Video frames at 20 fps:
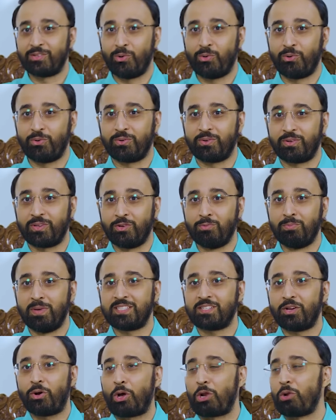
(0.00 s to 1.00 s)
so you
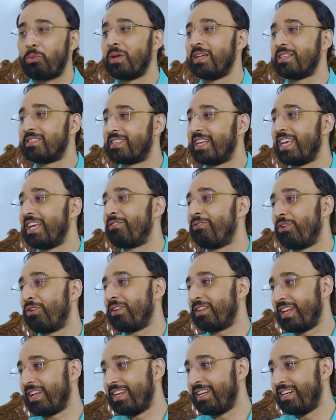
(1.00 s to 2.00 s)
must always save
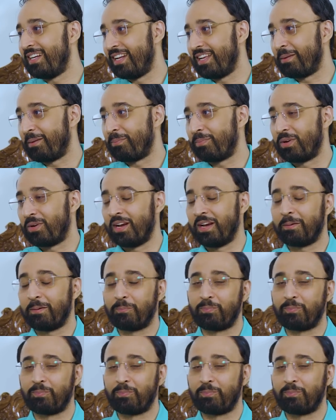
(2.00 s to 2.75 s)
for a rainy day, right?